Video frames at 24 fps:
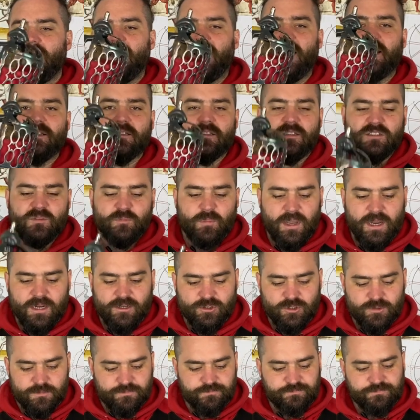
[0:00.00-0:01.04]
end of the
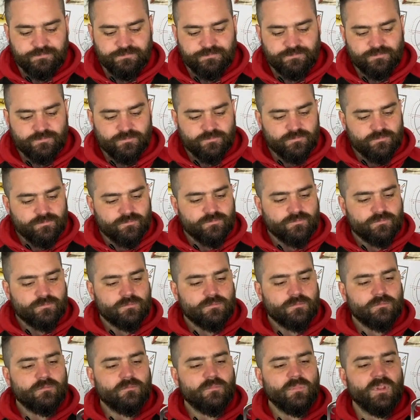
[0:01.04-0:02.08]
spectrum.
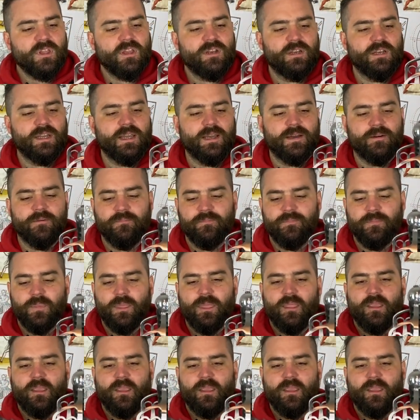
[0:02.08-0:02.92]
Now,